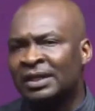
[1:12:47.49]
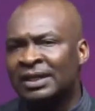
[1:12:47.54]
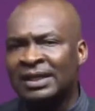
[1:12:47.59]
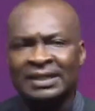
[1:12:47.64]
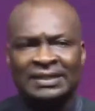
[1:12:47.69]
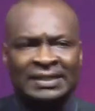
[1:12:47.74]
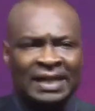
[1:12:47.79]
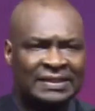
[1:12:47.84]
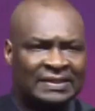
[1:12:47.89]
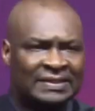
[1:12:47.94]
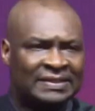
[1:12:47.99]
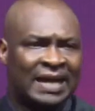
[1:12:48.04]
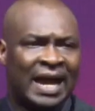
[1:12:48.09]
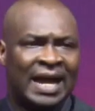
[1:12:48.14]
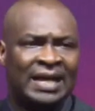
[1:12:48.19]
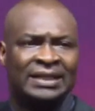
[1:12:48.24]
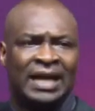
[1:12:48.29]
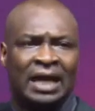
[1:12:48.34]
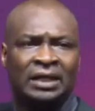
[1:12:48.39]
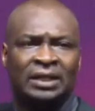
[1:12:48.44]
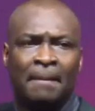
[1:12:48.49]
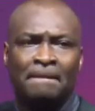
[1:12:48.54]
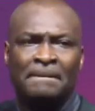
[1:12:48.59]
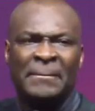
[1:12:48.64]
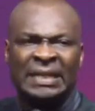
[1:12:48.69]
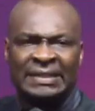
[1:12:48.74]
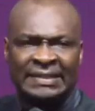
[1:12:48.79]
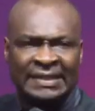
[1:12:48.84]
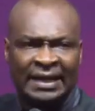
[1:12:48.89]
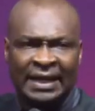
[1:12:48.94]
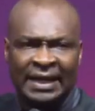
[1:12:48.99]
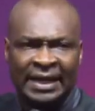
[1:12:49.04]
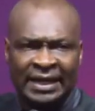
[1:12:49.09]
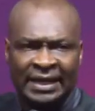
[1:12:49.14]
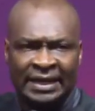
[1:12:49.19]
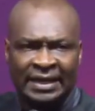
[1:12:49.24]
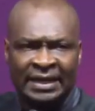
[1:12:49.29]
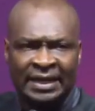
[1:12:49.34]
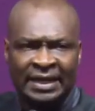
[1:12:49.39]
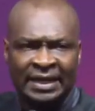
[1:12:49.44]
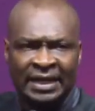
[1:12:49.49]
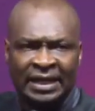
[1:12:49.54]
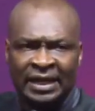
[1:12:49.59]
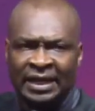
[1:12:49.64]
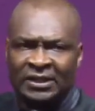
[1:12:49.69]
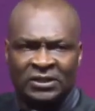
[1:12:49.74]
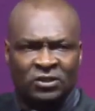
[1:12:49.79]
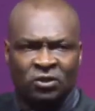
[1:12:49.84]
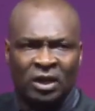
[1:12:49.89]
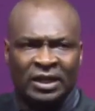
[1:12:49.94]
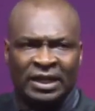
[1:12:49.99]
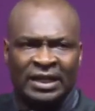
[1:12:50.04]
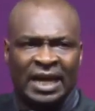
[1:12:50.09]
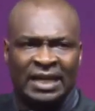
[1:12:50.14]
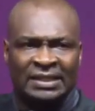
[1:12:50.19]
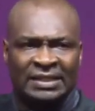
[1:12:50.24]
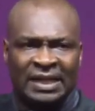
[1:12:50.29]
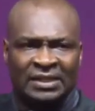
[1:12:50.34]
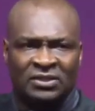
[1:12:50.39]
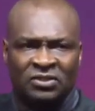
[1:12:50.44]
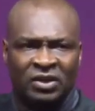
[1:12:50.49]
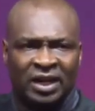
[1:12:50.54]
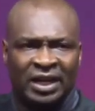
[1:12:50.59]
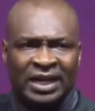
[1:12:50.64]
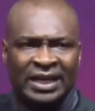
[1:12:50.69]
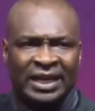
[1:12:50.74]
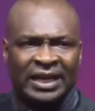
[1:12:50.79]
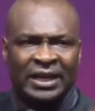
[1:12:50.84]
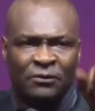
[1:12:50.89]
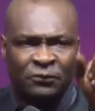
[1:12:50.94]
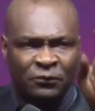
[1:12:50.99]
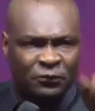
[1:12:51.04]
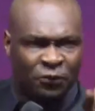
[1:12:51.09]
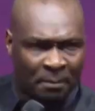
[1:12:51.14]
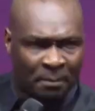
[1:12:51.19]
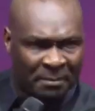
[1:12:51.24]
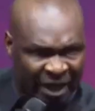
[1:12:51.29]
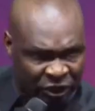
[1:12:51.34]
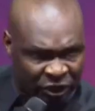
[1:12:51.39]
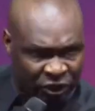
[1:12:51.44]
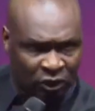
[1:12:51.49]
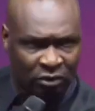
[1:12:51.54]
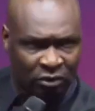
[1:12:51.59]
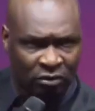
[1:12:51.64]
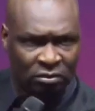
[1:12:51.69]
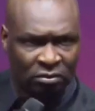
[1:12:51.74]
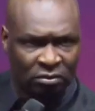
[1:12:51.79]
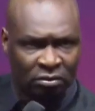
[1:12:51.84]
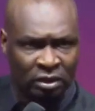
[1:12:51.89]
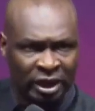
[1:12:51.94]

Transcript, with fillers: It's a sign that the missing link is not necessarily information.